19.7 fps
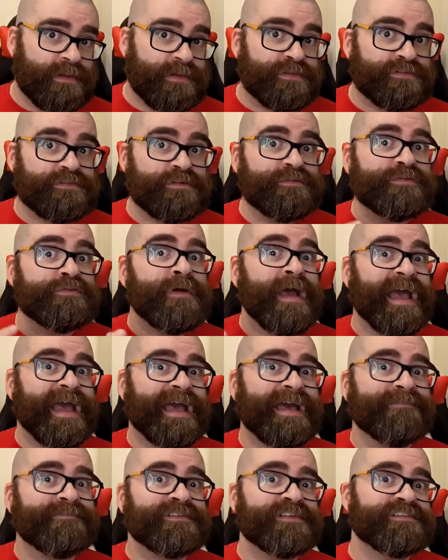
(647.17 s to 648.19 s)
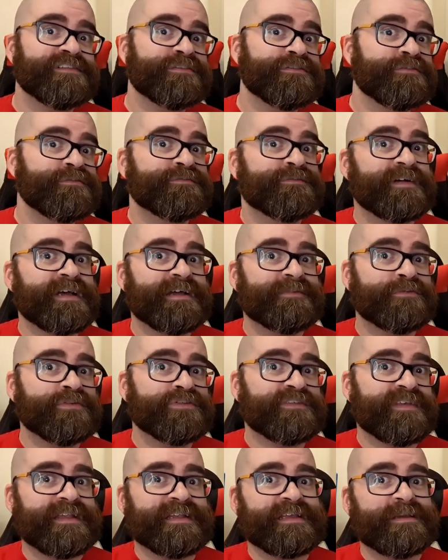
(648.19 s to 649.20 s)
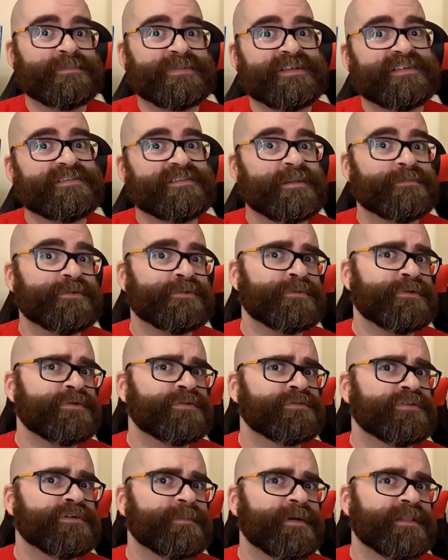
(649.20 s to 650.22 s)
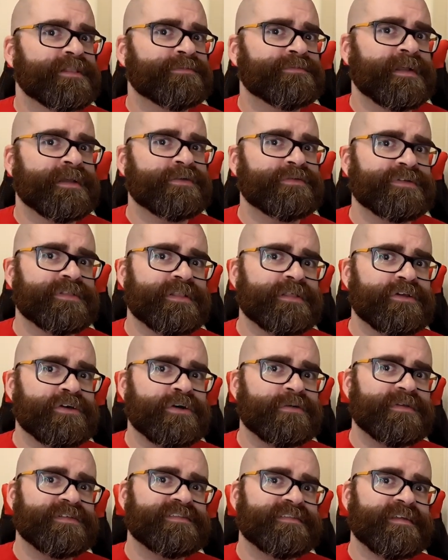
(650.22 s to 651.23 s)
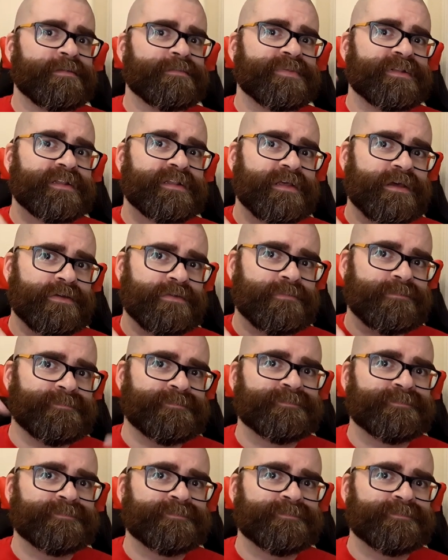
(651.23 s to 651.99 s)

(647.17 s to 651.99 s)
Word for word: so if you have listened to Fire Fortellinger, please tell me what you thought about the record in the comments down below.